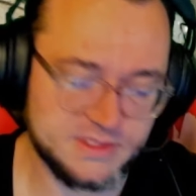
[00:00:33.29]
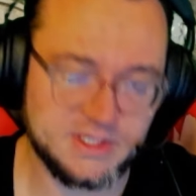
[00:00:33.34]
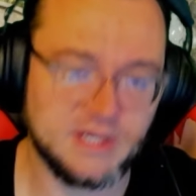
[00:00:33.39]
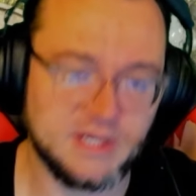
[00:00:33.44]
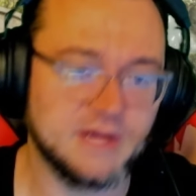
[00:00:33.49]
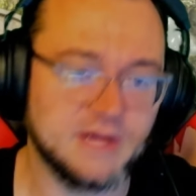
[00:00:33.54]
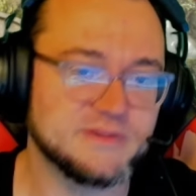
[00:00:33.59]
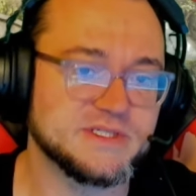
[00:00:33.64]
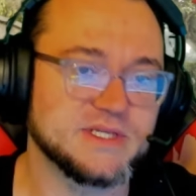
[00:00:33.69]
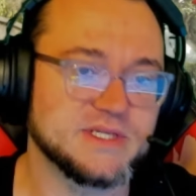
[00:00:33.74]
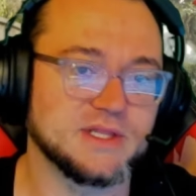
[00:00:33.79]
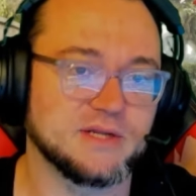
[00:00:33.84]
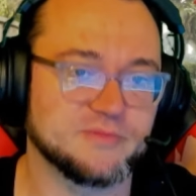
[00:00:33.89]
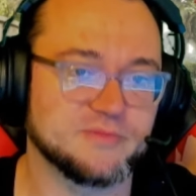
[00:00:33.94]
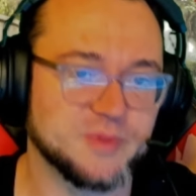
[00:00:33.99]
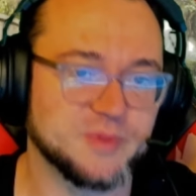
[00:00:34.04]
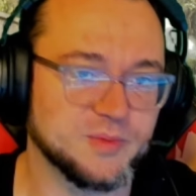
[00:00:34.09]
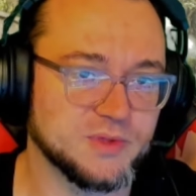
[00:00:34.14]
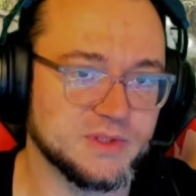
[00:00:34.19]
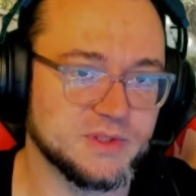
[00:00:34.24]
I see a lot of
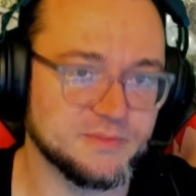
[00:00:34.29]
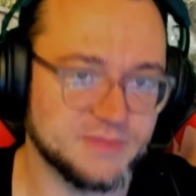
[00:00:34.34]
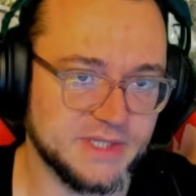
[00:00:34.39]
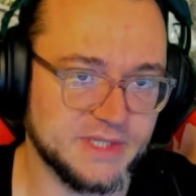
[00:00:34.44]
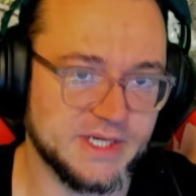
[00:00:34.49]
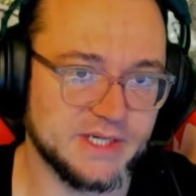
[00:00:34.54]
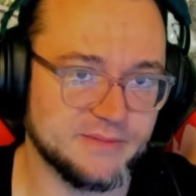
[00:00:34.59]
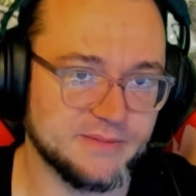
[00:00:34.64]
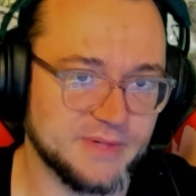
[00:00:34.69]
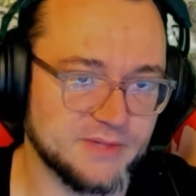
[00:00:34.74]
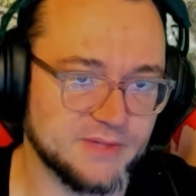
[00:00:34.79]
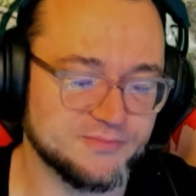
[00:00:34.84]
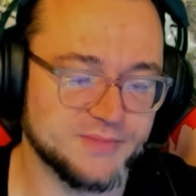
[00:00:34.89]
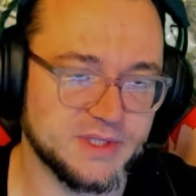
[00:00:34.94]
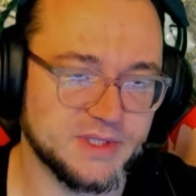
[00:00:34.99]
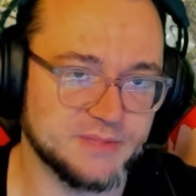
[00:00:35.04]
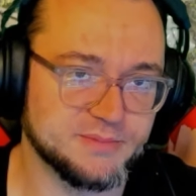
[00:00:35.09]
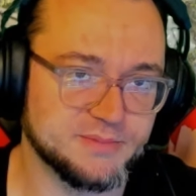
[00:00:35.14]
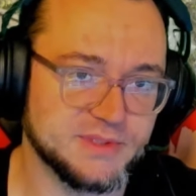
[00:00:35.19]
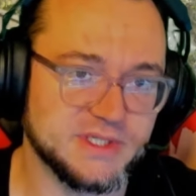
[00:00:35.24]
people complaining about
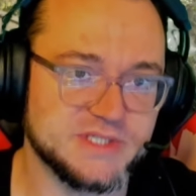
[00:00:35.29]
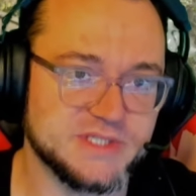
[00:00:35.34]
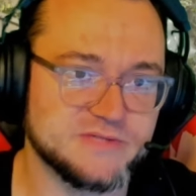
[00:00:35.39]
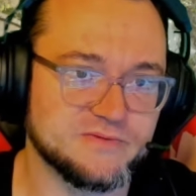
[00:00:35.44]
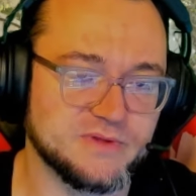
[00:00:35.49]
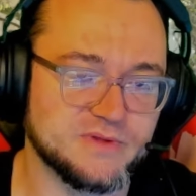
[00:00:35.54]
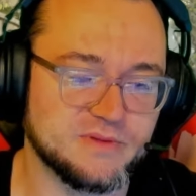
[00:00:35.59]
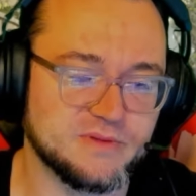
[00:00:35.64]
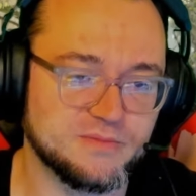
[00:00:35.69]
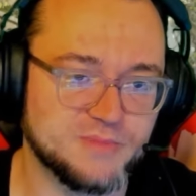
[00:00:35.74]
being placed with